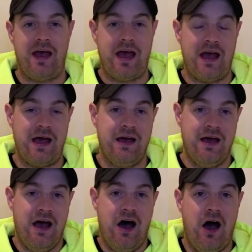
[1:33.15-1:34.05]
I'm
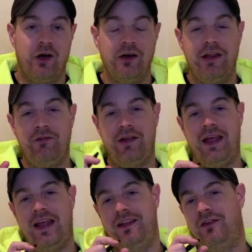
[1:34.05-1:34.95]
going to give you
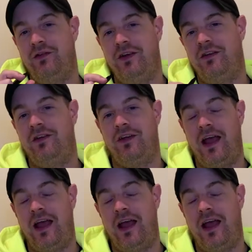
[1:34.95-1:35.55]
a hint of it.